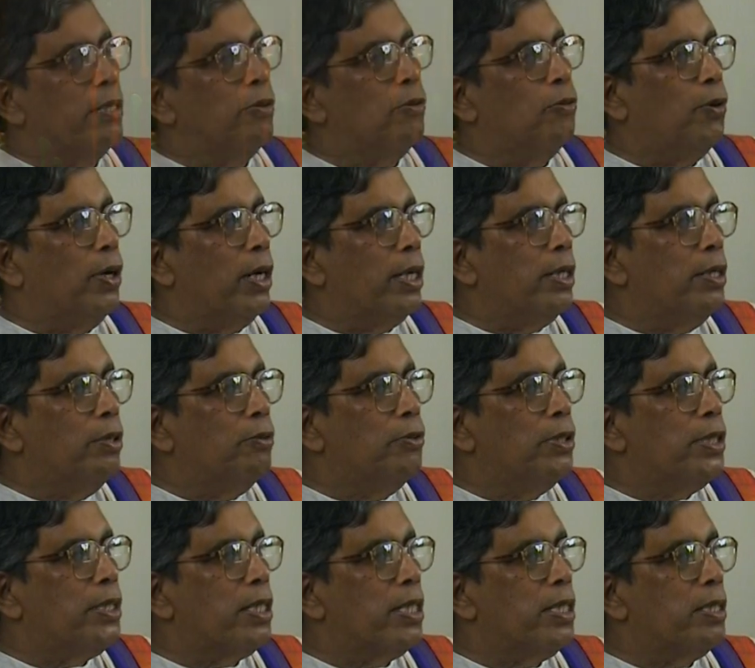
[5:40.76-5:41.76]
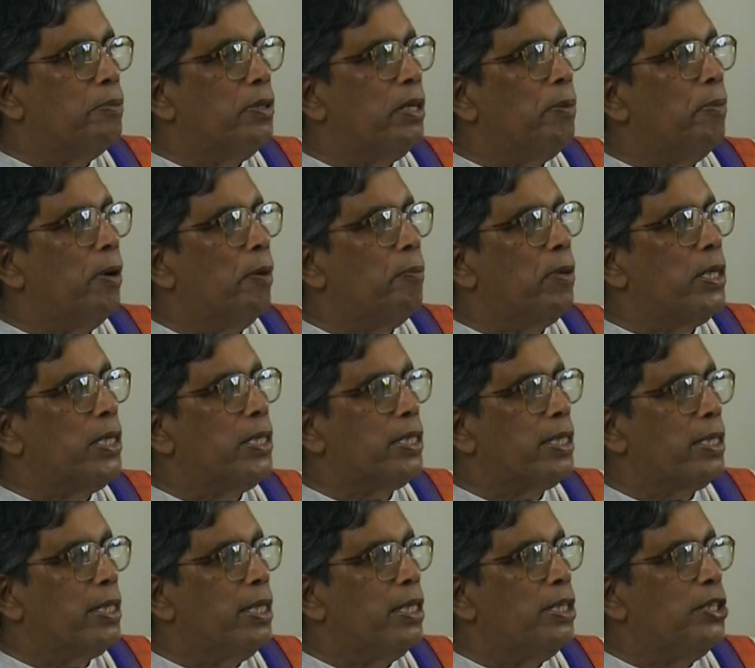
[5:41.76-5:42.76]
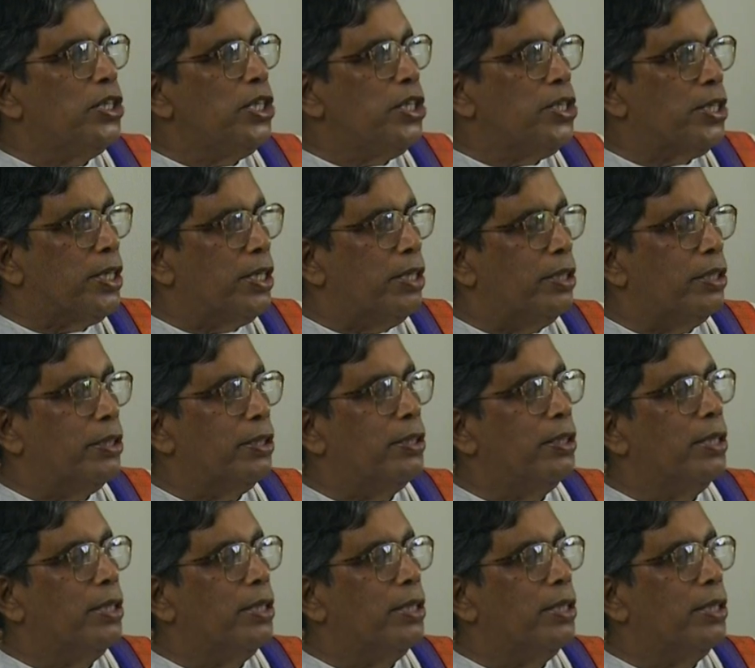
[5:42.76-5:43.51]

one, which has been published this year,